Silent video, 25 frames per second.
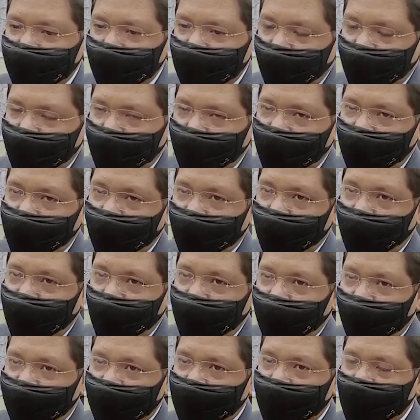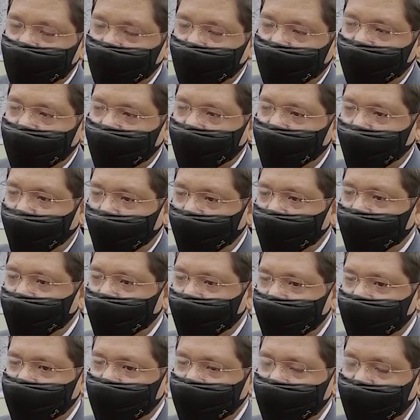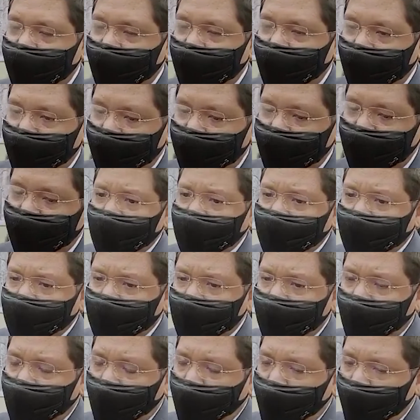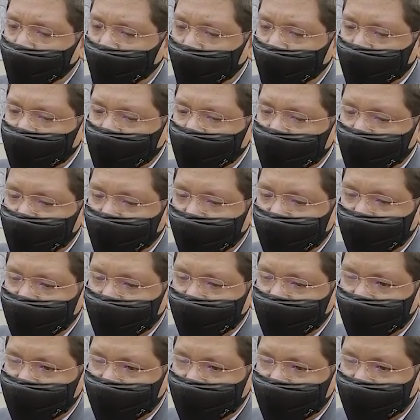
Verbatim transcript: of uh, others who are involved in this uh, particular incident. Law and order situation is